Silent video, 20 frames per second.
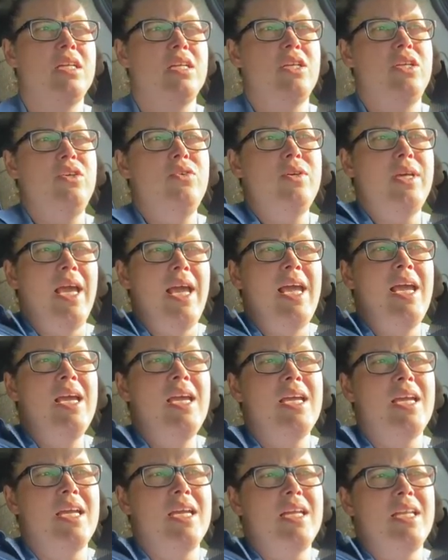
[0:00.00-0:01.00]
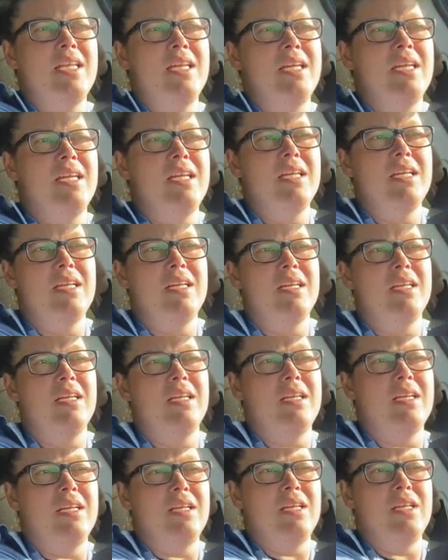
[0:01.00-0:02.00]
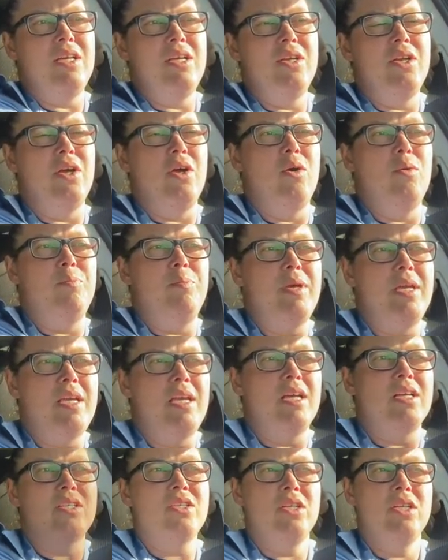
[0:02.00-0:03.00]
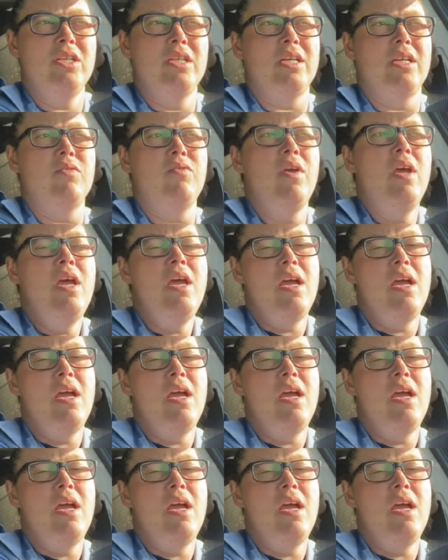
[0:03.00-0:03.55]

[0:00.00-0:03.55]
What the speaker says: you can, you know, be assertive.